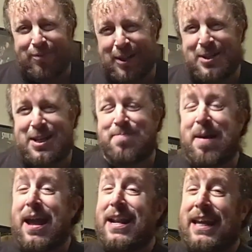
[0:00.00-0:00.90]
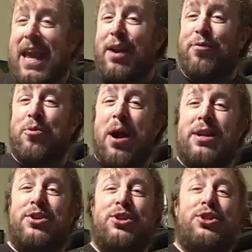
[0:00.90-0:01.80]
the deep end. Again, if you
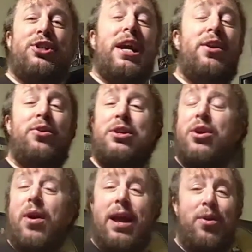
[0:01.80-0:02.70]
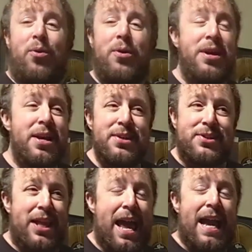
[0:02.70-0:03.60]
watch this channel, you know I don't
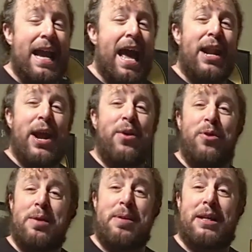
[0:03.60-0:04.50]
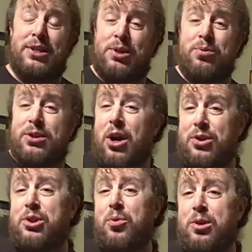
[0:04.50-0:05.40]
slag on Henry because he was
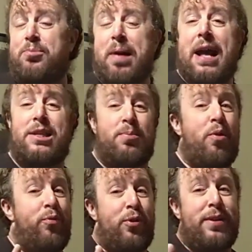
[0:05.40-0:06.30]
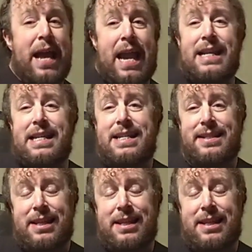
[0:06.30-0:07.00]
also responsible for 90s